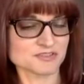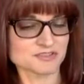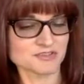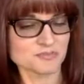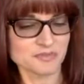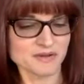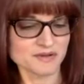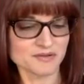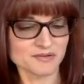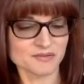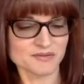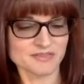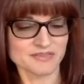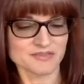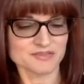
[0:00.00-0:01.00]
just bear
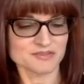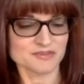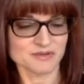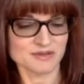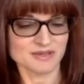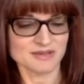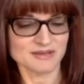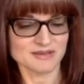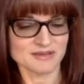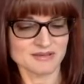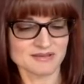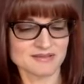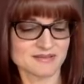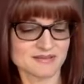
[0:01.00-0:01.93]
with us. We're getting